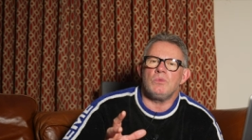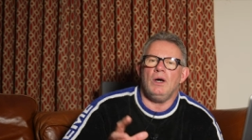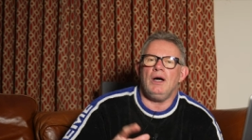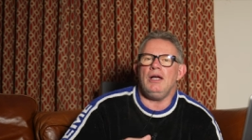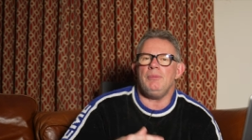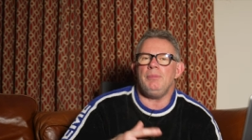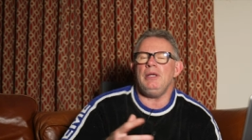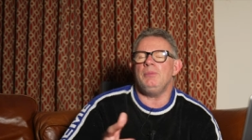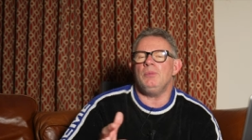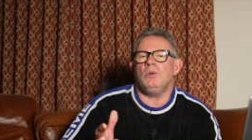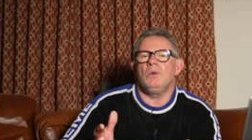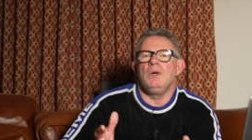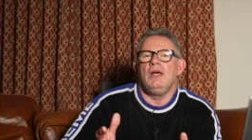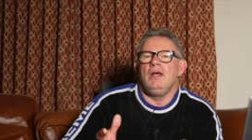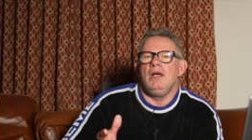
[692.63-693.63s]
Why are
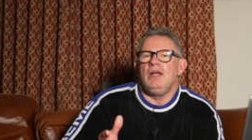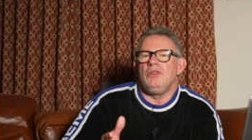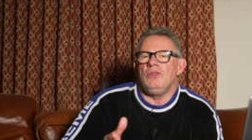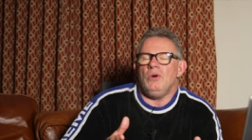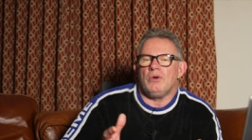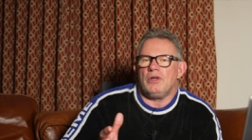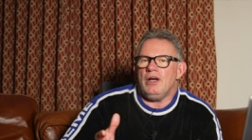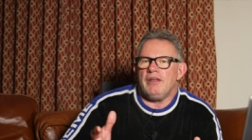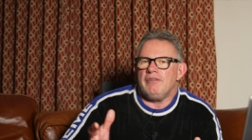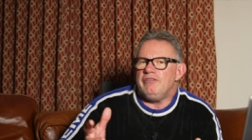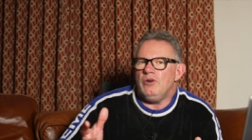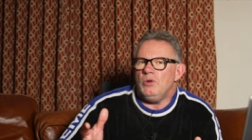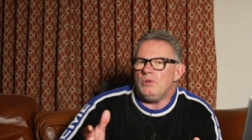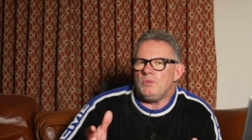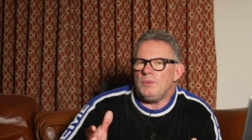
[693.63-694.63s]
people not going
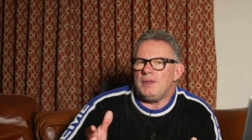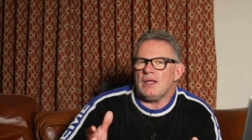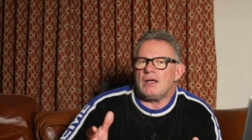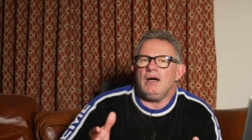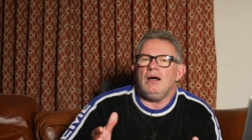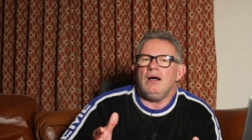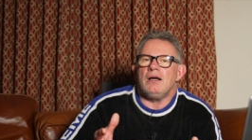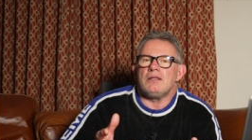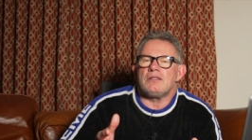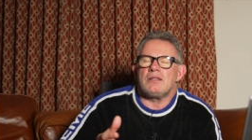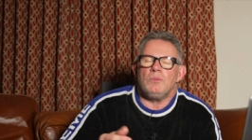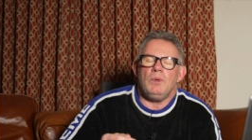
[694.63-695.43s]
forward with the cars?